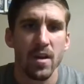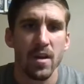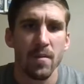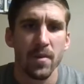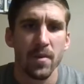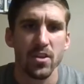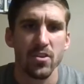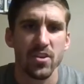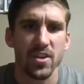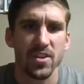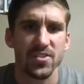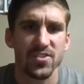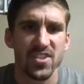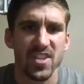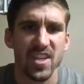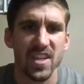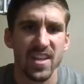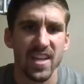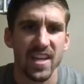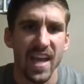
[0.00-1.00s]
but you can
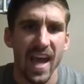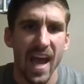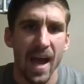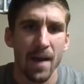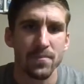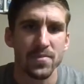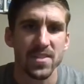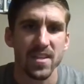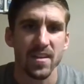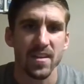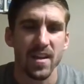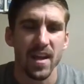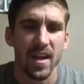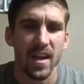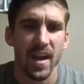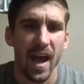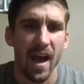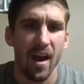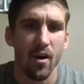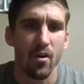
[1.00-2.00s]
see the gaps and
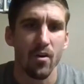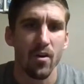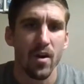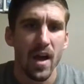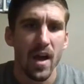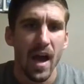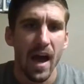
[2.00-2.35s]
how